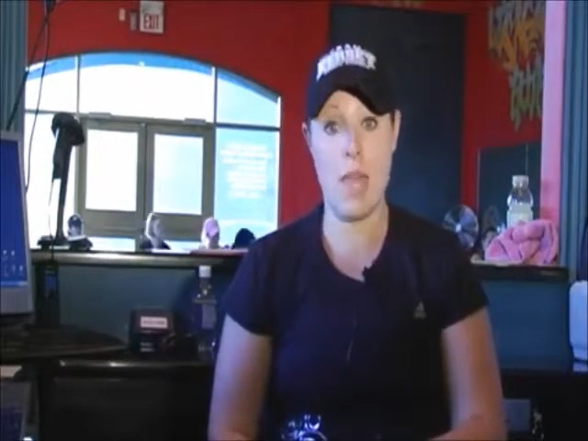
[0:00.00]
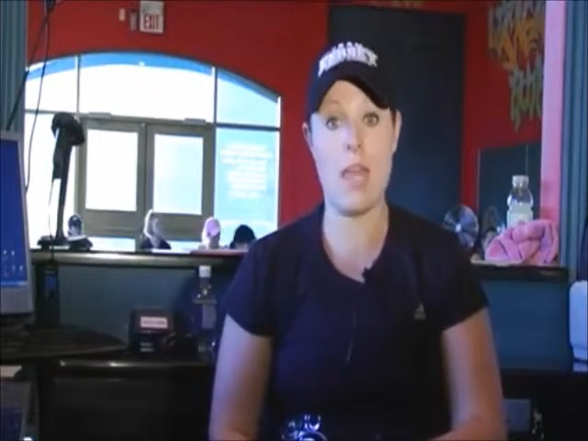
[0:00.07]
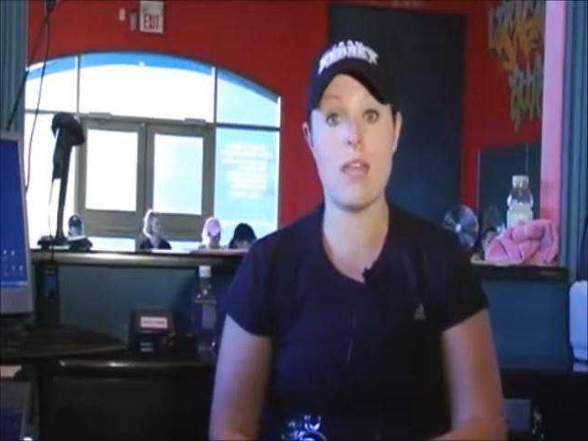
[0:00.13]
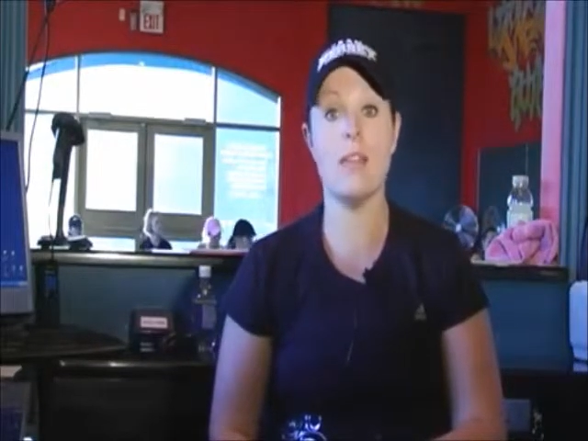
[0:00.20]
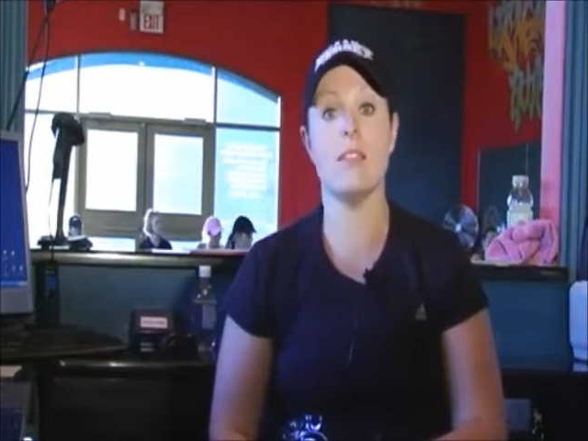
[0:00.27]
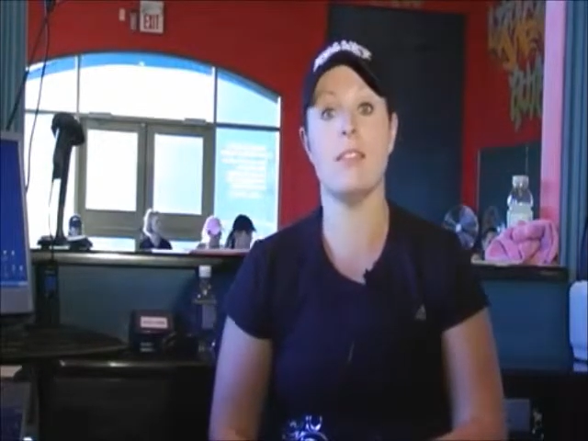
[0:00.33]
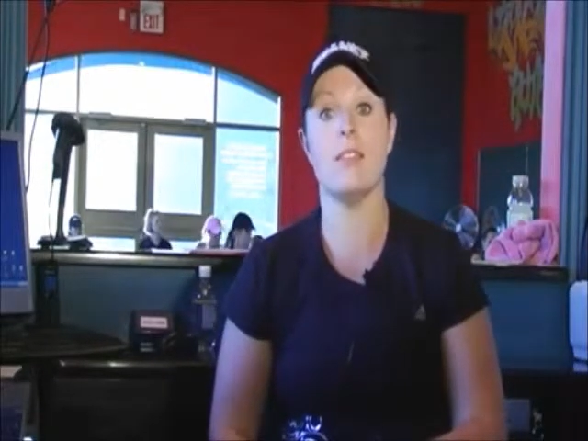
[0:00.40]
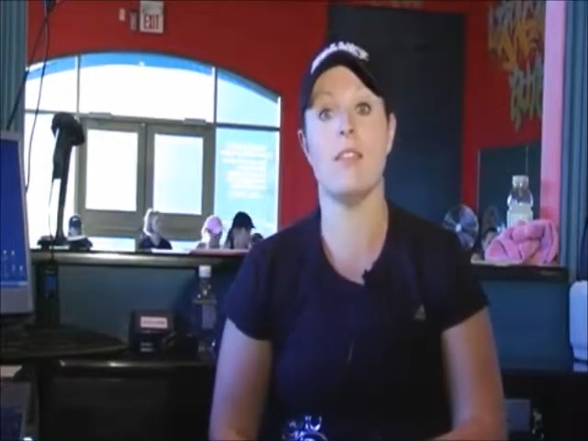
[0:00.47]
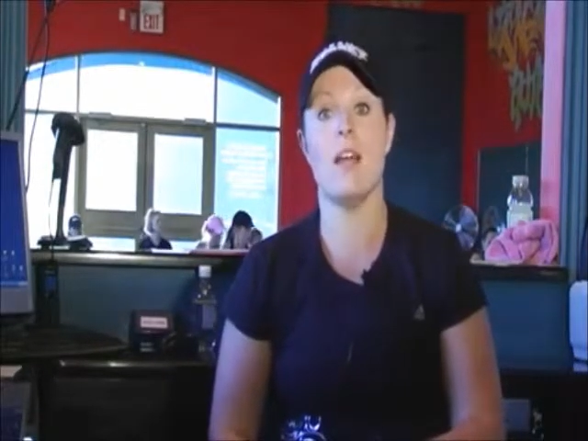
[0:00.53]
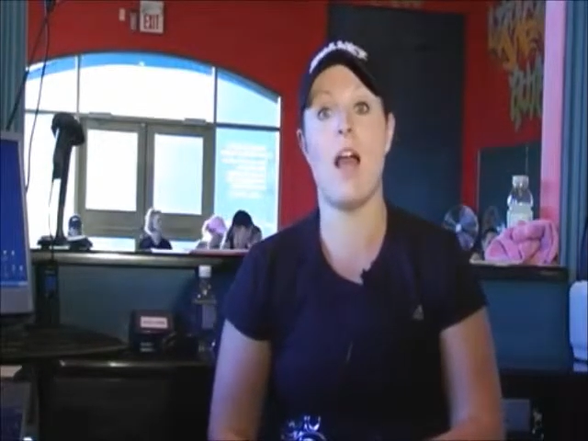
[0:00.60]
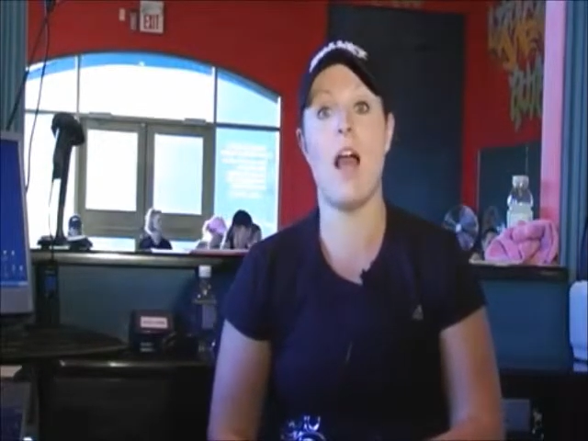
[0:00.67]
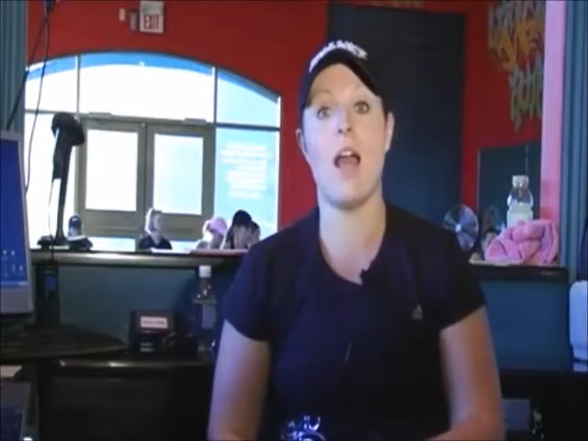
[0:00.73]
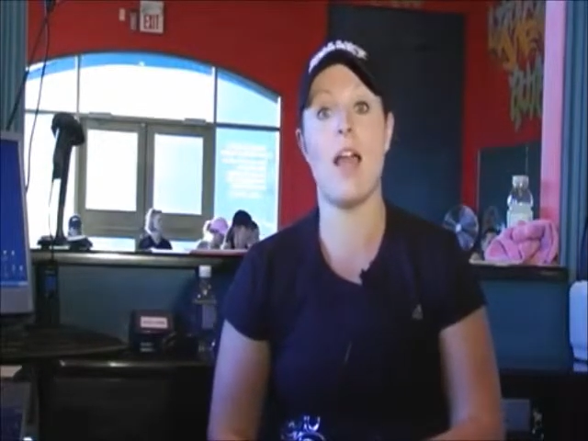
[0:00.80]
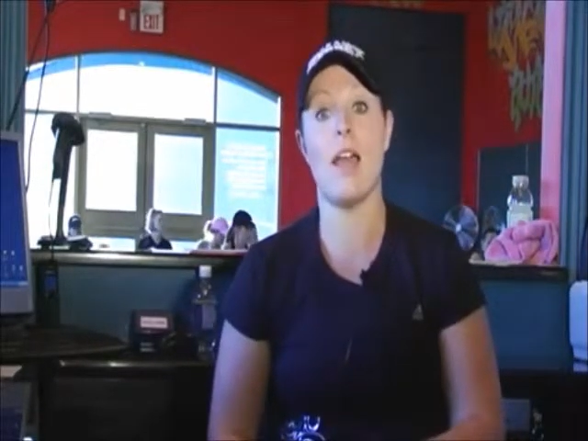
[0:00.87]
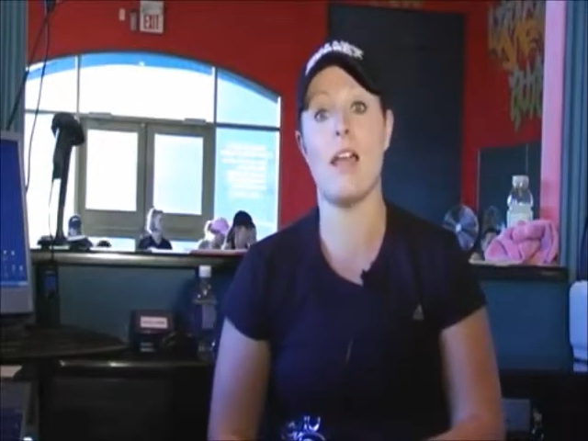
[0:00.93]

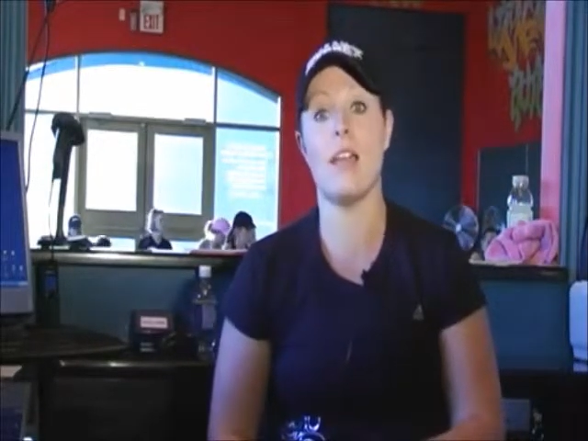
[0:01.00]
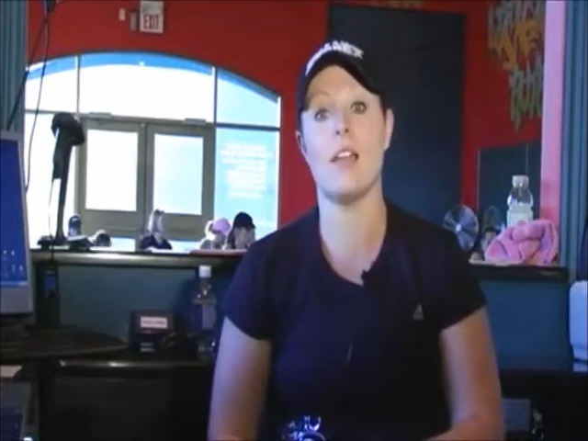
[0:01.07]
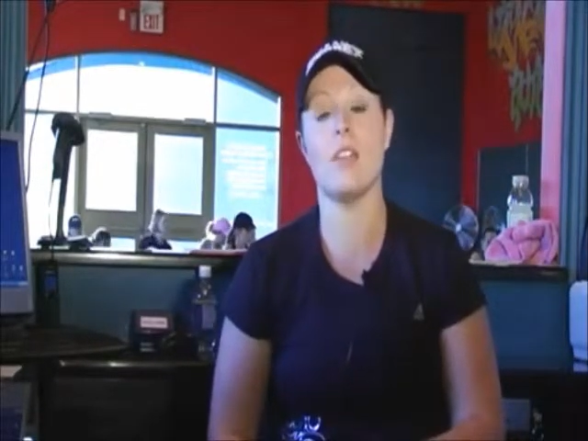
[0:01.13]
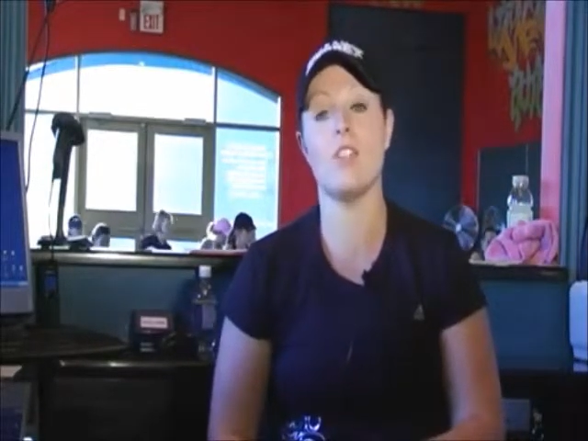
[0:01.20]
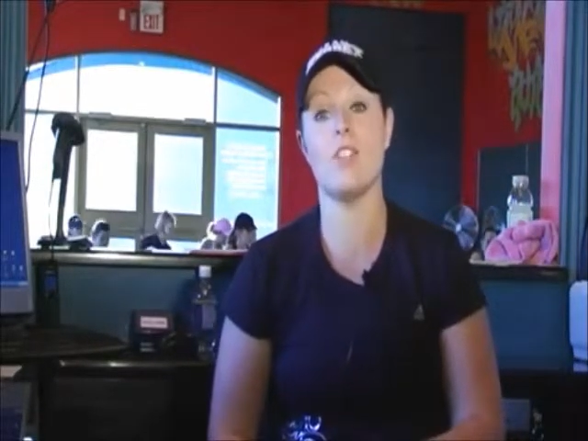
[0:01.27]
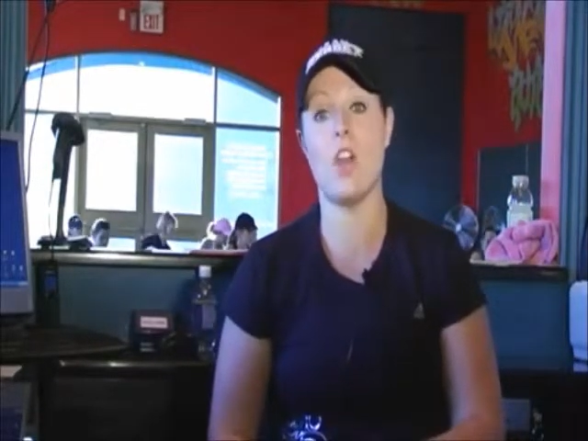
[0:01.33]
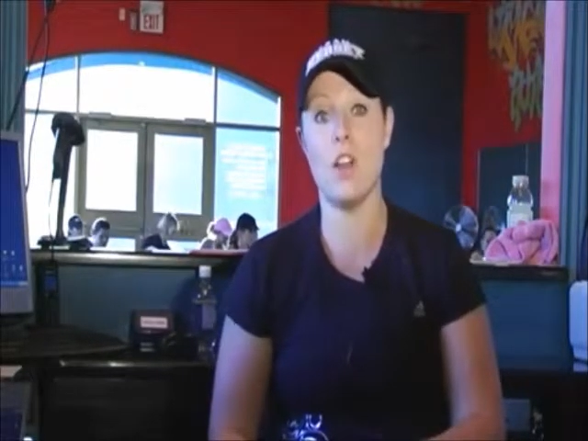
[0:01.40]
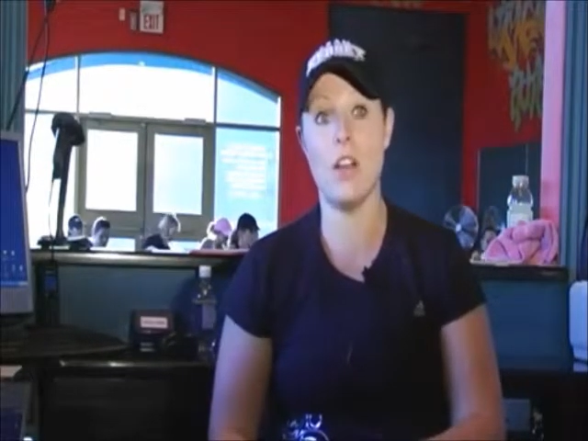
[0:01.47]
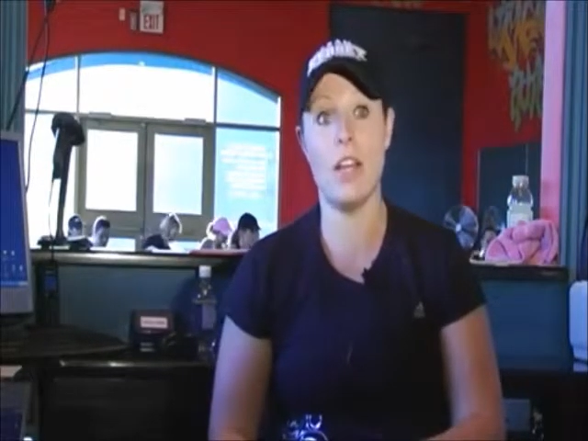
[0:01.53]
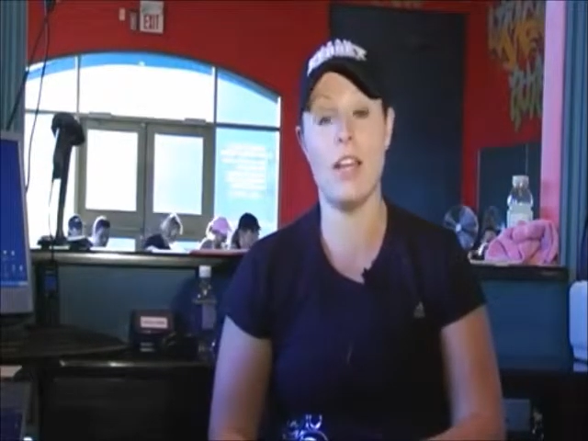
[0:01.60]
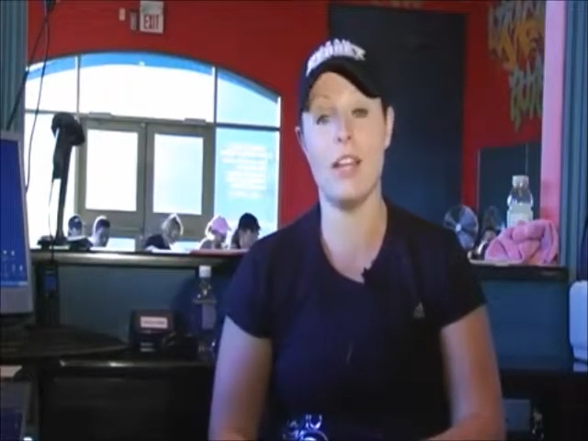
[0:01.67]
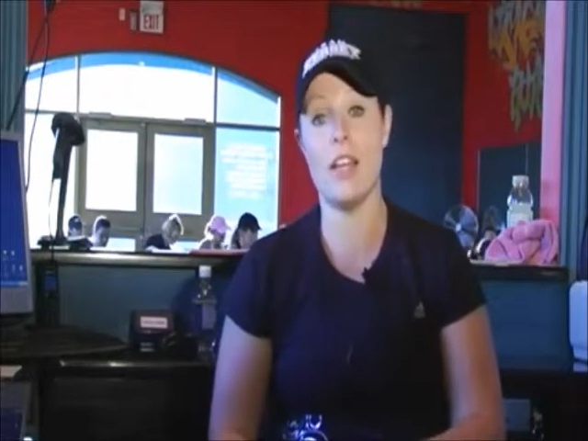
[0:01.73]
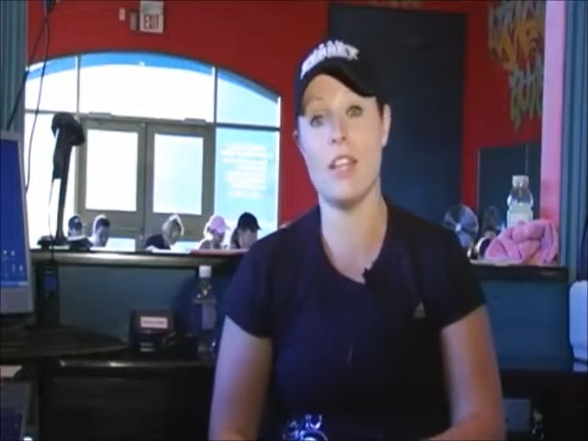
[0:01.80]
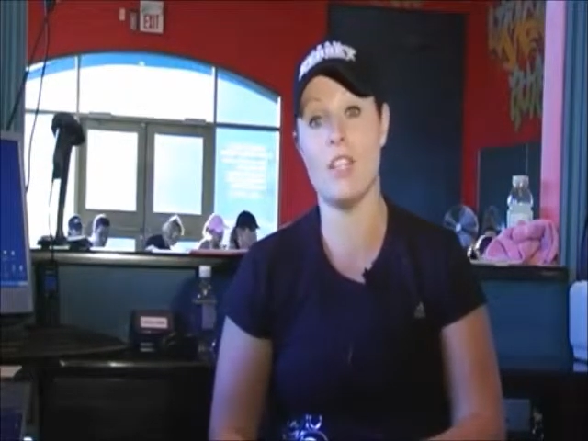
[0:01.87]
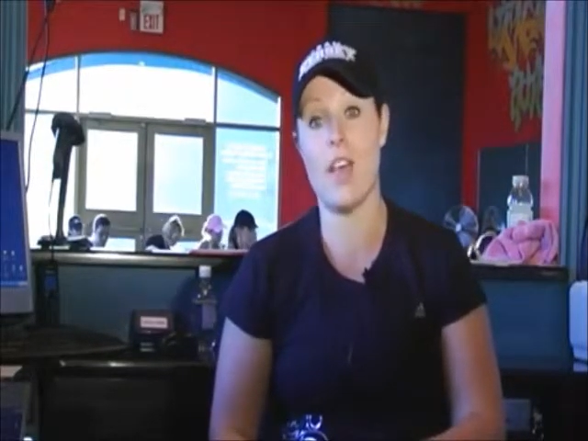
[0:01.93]
I started